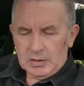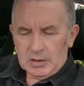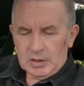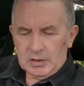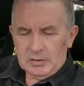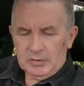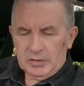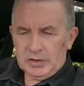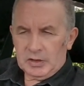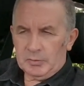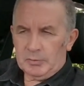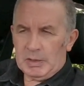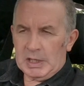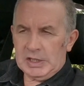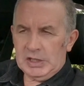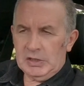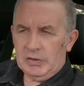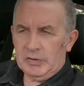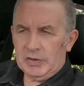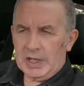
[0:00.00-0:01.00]
you've got
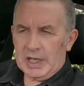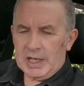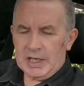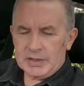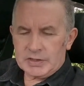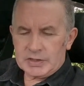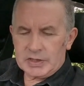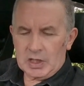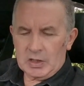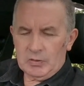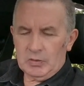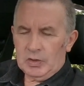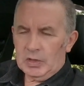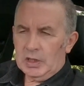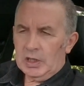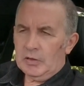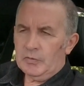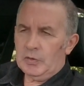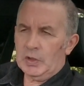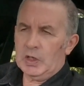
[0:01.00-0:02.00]
menu there. So
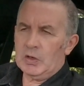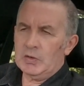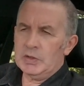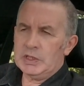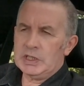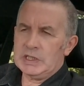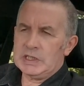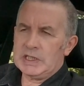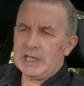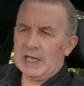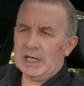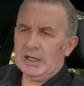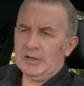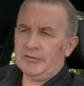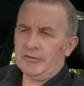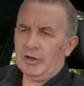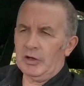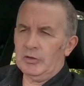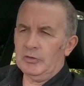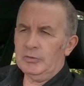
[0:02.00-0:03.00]
if we go into
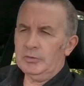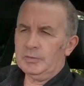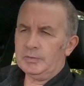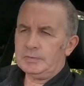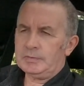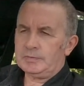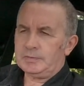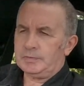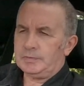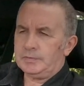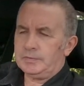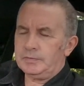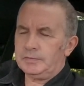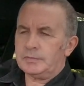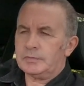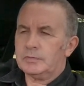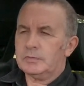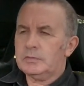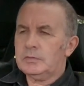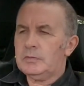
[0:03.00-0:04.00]
telephone,
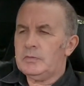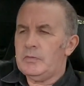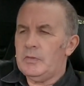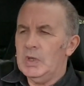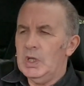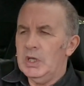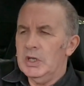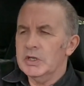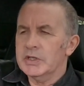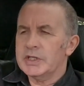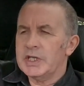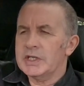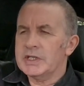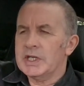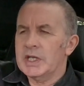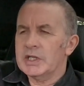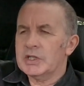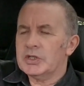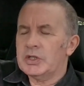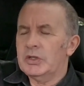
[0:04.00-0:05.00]
it says
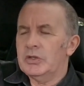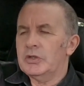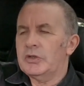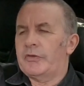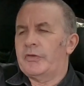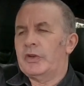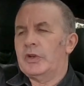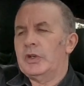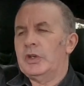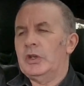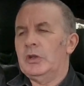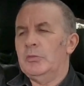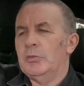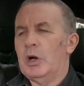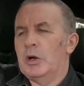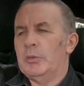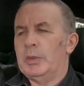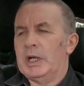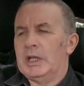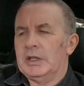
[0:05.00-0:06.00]
there search for a new
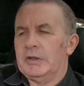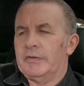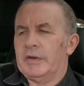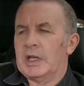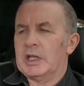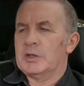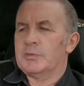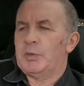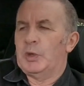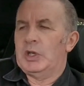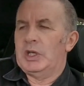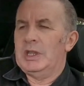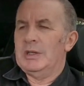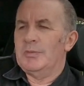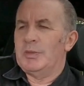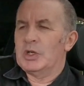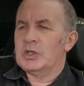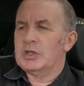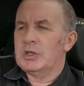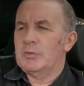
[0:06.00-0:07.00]
mobile device, but in the
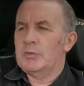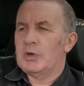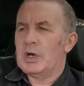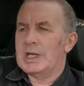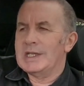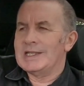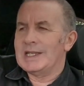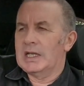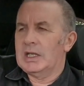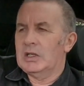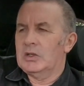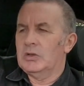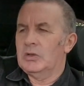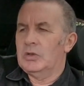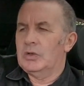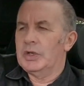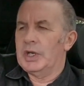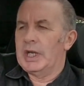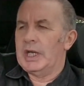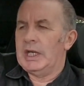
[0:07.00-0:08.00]
bottom right hand
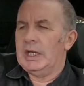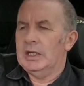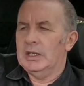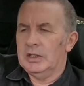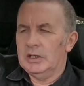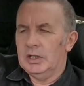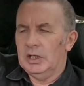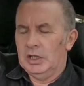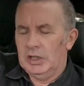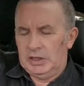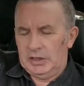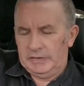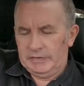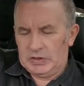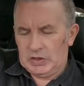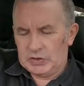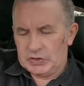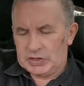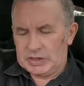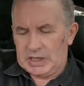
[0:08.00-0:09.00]
corner here, you've
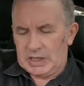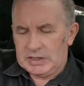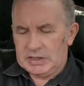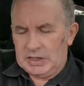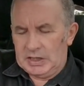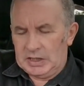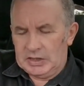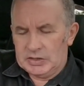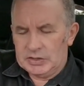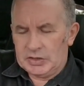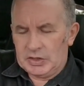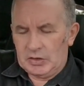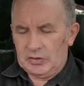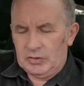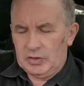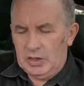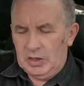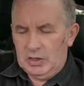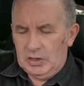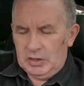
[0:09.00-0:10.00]
got settings. So
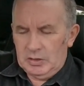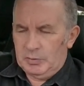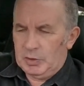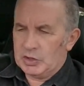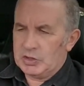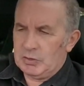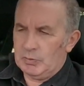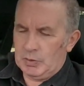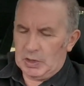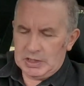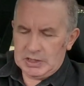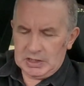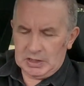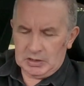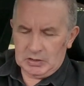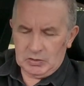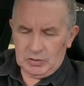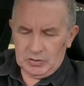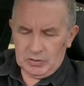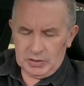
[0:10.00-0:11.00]
the bottom right hand
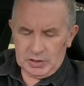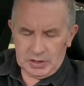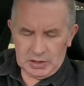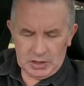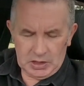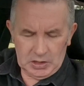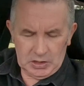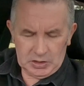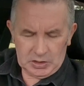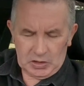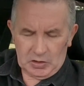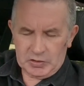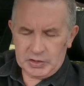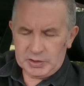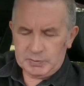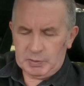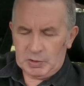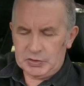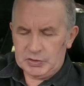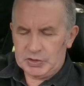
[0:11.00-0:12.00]
corner
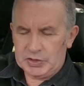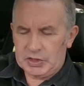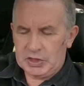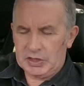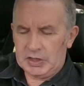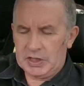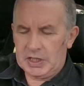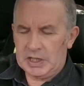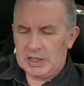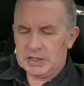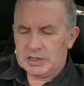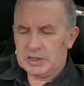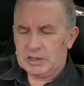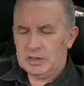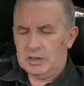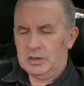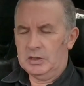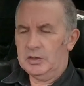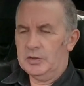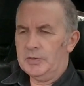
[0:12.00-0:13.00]
corresponds to this
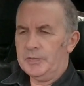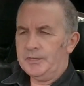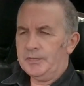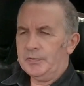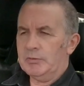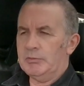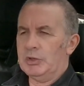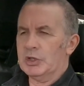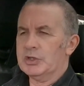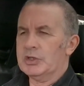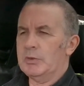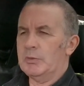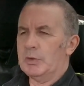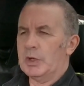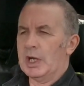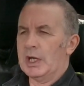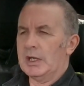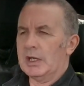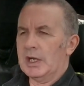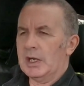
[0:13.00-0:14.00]
bottom
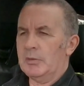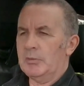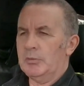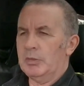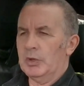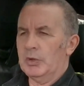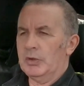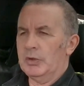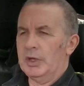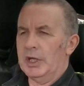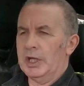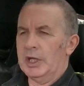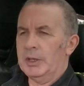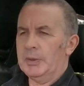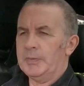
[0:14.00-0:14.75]
right hand button there.